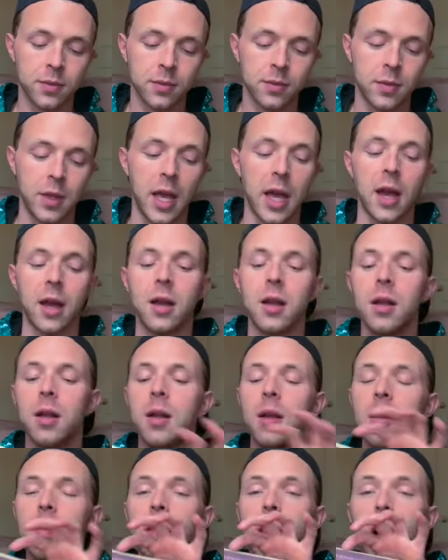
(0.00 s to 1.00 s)
yeah,
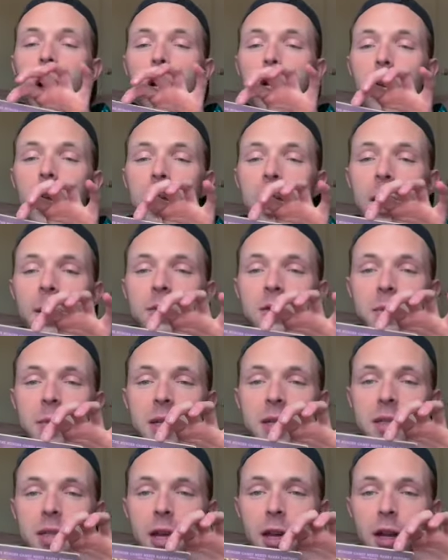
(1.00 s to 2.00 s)
The Hunger Games
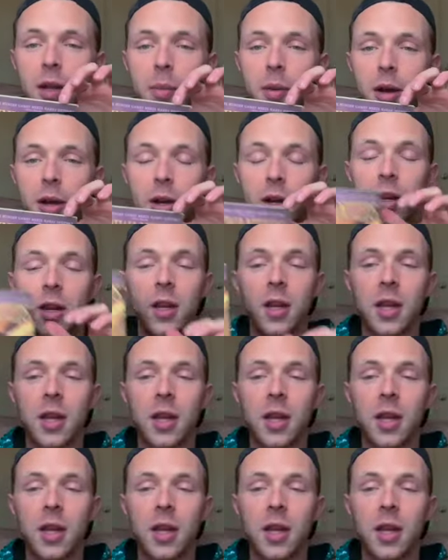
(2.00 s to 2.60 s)
meets Harry Potter.